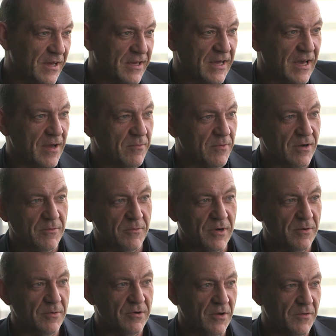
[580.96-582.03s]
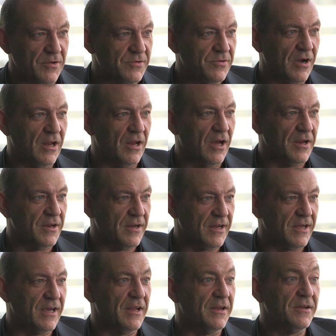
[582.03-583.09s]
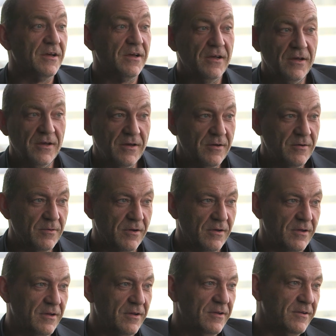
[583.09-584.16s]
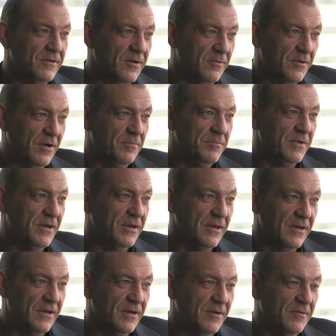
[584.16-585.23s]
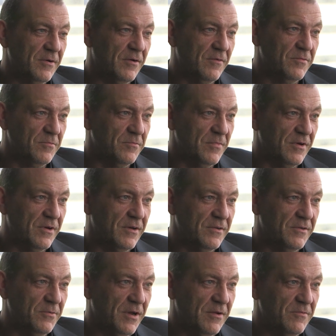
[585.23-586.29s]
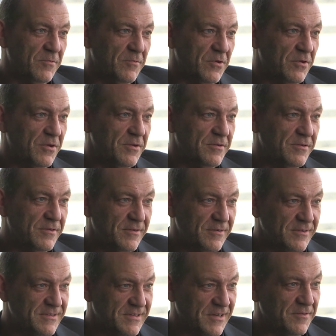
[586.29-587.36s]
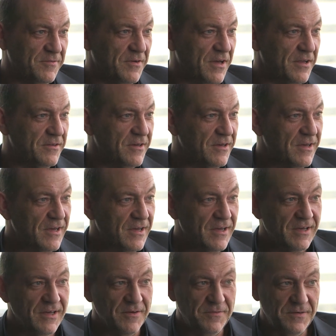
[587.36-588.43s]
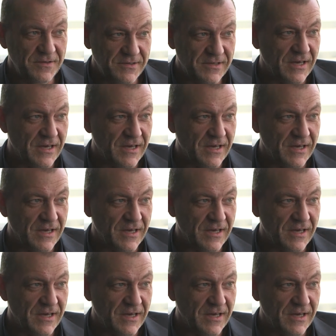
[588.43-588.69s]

that game where we were on the try line, and again, well, you know, without being a Dwayne Vermeulen sycophant, if he's